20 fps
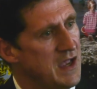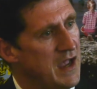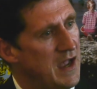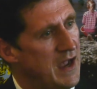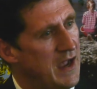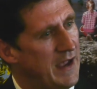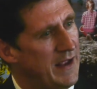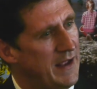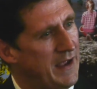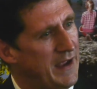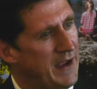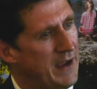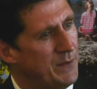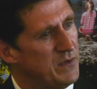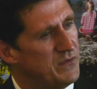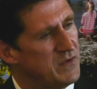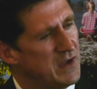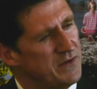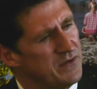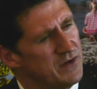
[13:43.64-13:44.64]
And we've
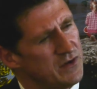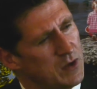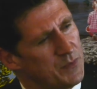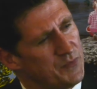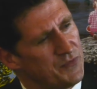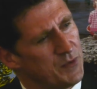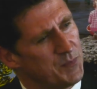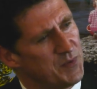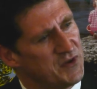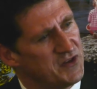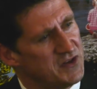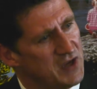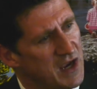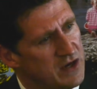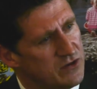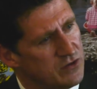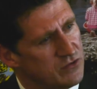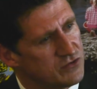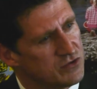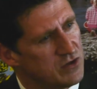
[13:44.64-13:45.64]
given it up for
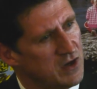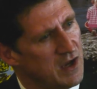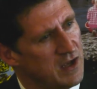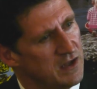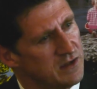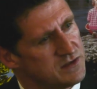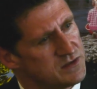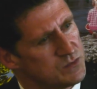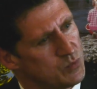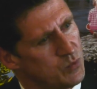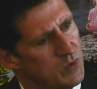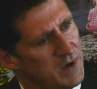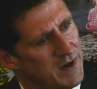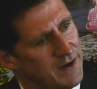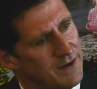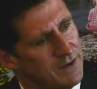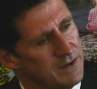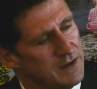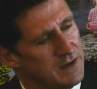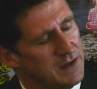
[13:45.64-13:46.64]
potato trials, where